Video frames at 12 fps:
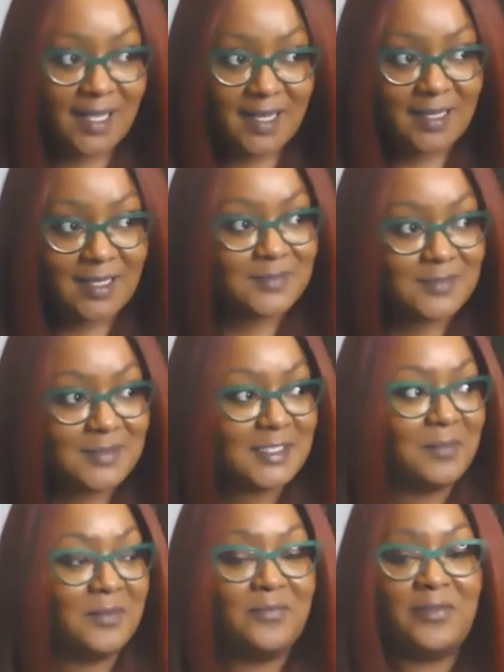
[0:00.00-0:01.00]
names
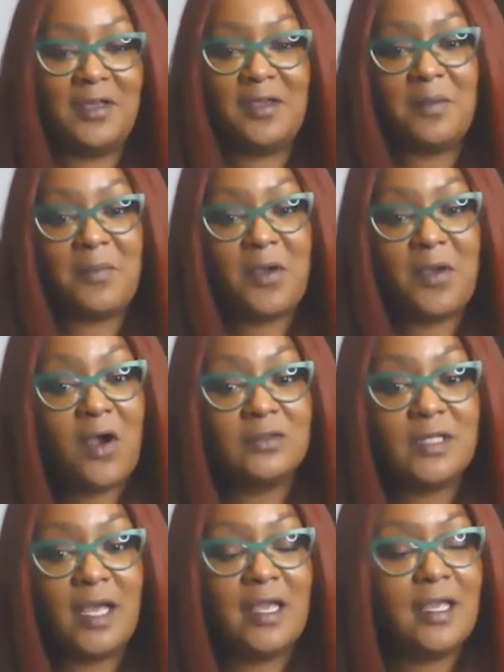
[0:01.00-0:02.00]
some of them yeah. are
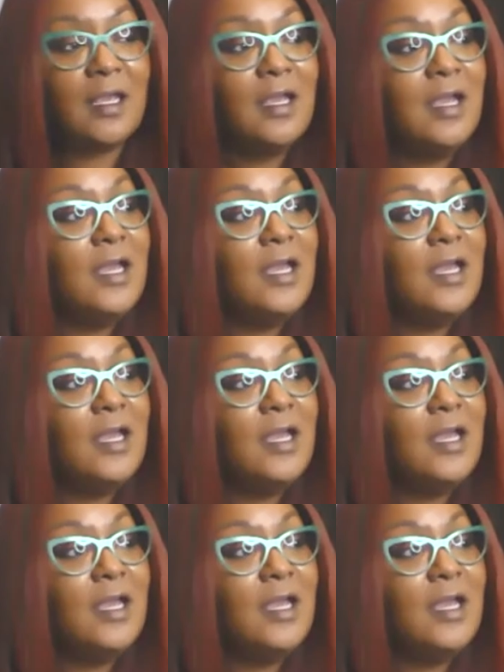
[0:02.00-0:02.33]
like